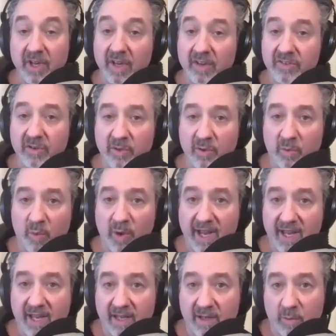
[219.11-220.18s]
So the
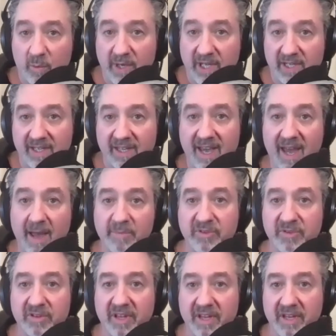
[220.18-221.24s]
way we
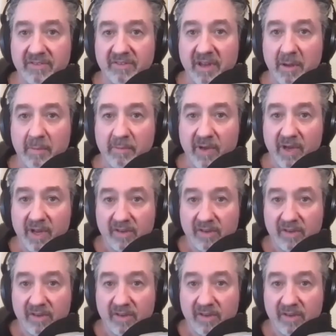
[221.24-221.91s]
encapsulate them